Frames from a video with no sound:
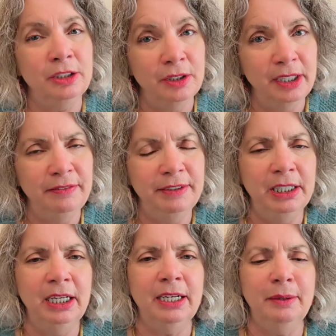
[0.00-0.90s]
so I
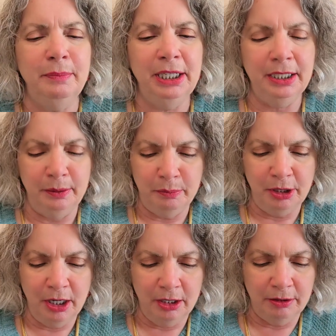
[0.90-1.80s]
feel like I'm making
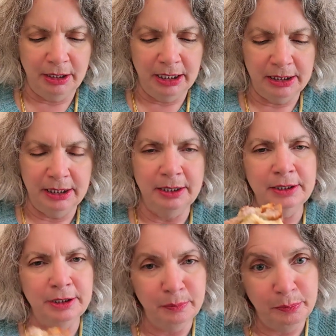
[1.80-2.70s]
progress.
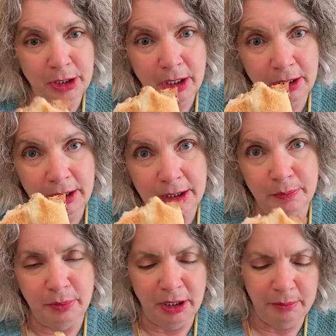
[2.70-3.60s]
But all of
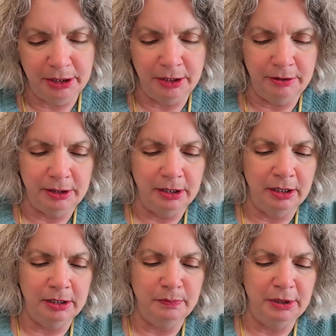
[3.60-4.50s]
this barbecue
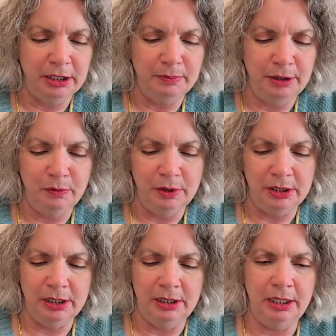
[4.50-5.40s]
sauce makes me
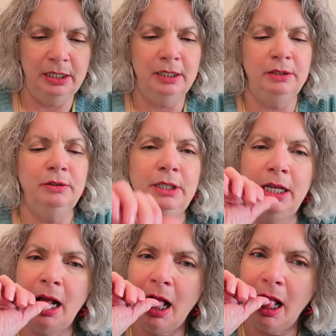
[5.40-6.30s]
want to take a
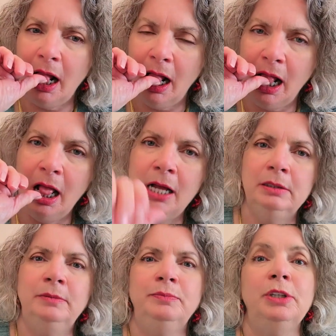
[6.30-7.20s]
drink
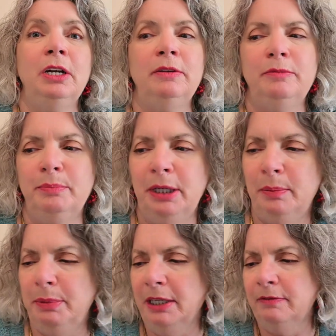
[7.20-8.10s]
of my
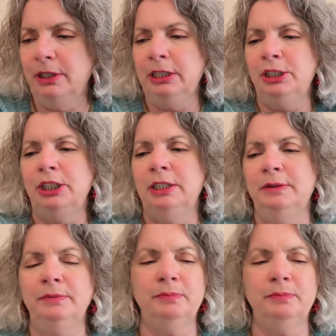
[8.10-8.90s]
beverage.